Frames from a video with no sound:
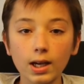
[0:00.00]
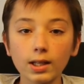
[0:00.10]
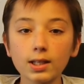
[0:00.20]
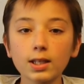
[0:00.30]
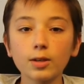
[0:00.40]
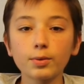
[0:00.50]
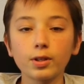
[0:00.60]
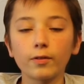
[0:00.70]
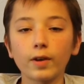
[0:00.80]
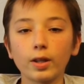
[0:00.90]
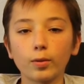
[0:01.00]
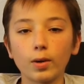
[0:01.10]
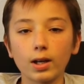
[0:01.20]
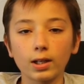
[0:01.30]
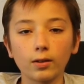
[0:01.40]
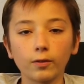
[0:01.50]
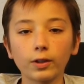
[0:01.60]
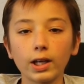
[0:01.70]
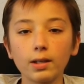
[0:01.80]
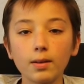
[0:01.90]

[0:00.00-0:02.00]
and this helps you to find the rocket in flight.